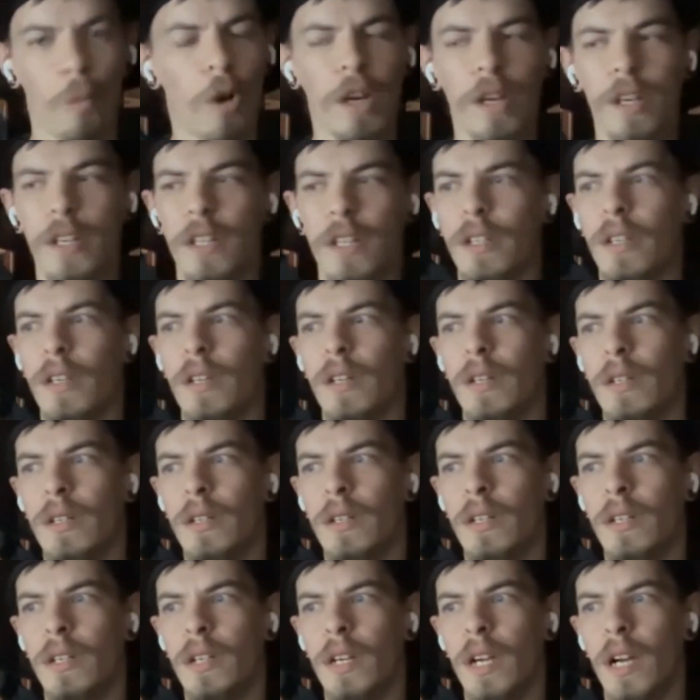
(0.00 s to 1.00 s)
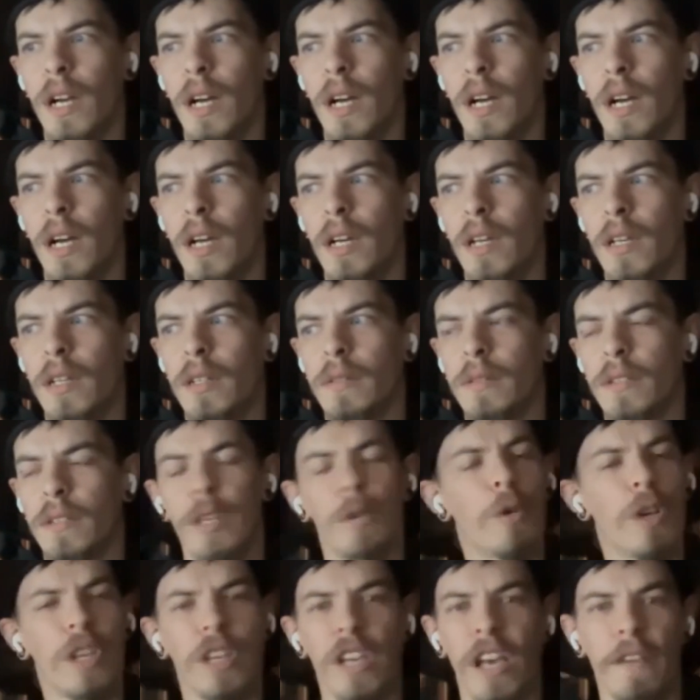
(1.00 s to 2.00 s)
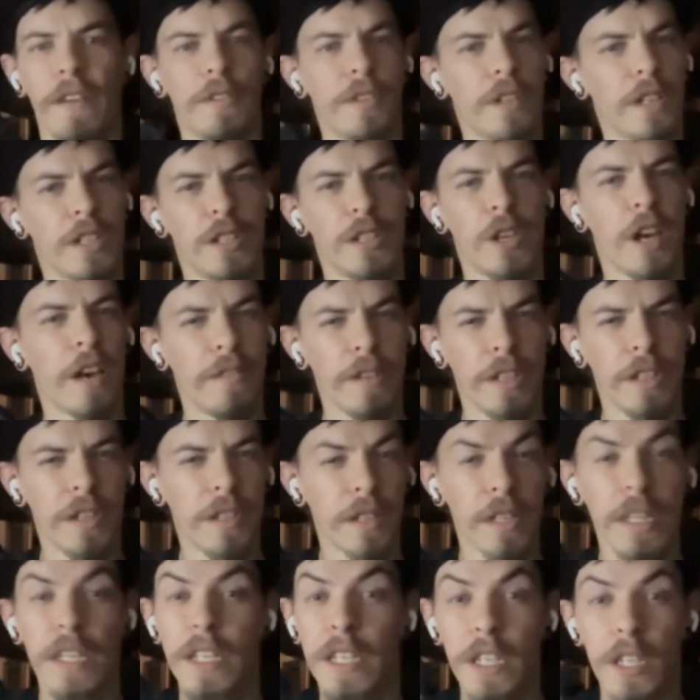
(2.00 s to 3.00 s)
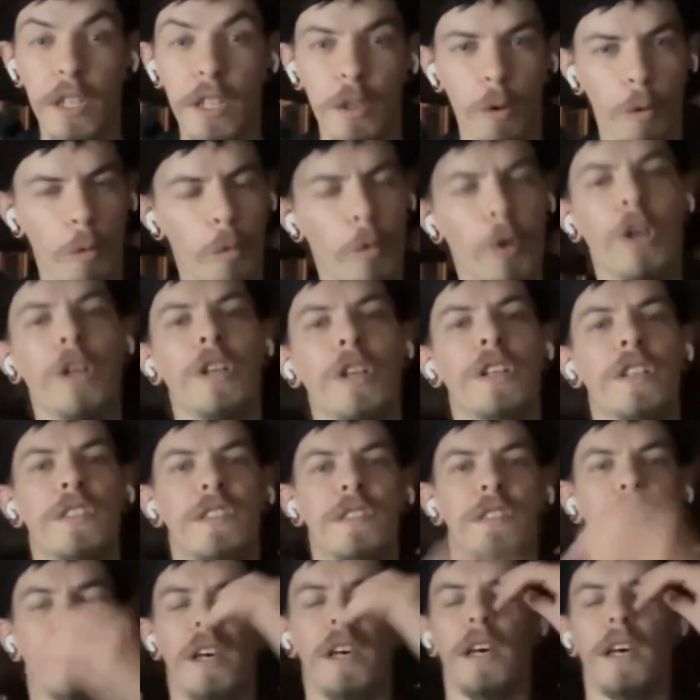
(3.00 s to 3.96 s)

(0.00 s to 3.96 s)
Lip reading: What are your like what do you have like do you have anything like in the works?